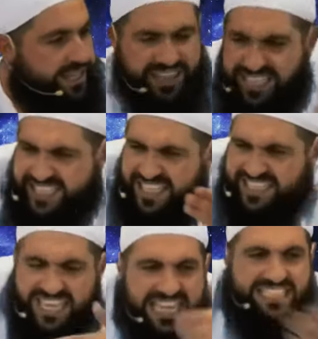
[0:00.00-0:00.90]
This
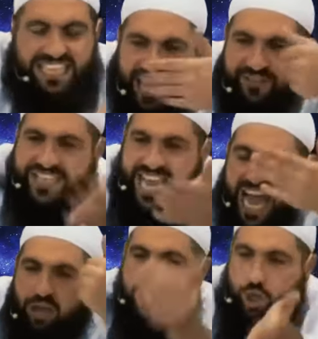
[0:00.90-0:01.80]
sister that's leaving the
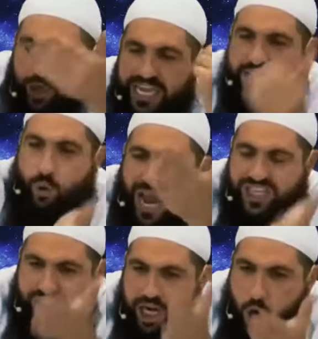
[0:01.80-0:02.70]
house looking the
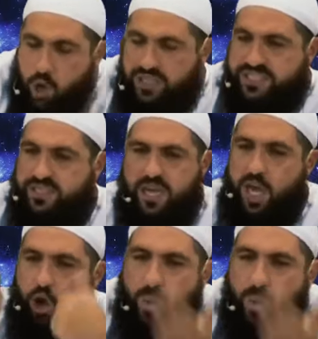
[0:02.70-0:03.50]
way she looks.